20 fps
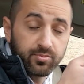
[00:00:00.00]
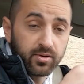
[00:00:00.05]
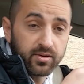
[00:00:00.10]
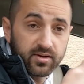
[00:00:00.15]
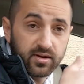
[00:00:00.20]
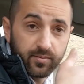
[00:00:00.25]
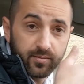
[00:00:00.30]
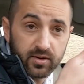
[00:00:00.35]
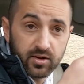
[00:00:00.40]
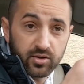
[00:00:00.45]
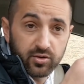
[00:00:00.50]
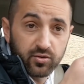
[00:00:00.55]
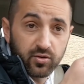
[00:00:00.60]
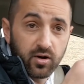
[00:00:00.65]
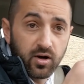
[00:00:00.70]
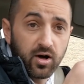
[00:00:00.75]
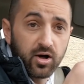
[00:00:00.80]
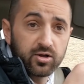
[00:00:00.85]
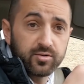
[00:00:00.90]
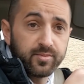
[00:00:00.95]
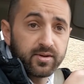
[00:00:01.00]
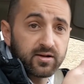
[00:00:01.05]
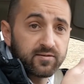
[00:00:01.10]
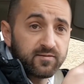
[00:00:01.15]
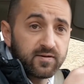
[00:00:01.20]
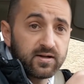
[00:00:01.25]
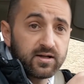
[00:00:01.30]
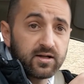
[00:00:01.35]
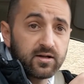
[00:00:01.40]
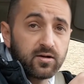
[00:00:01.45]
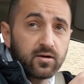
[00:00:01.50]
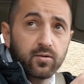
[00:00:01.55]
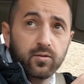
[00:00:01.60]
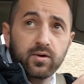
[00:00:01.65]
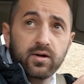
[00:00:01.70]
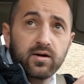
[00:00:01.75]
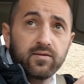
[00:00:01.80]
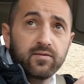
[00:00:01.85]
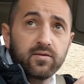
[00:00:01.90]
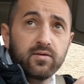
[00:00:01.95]
put something in the garage, make a video or
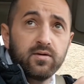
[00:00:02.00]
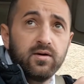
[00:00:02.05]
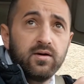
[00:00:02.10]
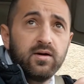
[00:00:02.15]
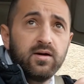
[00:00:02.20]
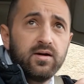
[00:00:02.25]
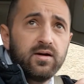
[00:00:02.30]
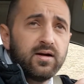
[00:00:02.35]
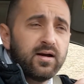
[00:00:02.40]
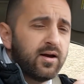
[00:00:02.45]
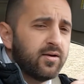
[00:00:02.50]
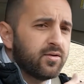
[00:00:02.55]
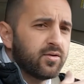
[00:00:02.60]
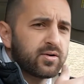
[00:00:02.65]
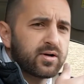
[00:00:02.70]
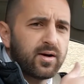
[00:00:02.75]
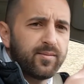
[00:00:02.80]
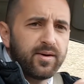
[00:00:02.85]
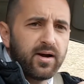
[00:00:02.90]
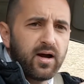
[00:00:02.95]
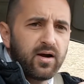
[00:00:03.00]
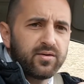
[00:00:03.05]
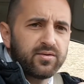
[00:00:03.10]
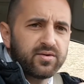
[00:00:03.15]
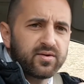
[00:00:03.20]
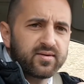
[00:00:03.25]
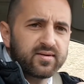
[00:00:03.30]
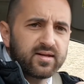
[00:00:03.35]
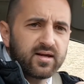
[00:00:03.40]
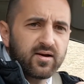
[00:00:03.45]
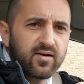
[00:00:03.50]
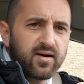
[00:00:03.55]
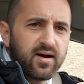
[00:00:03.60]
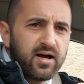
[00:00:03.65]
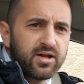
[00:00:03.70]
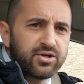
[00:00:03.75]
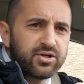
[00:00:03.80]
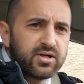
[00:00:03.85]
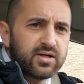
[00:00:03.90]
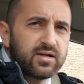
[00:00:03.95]
whatever, and they'll come out and stare
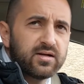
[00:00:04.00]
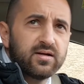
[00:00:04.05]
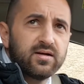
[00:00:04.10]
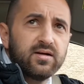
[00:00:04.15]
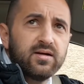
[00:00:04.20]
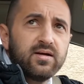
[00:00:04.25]
at you,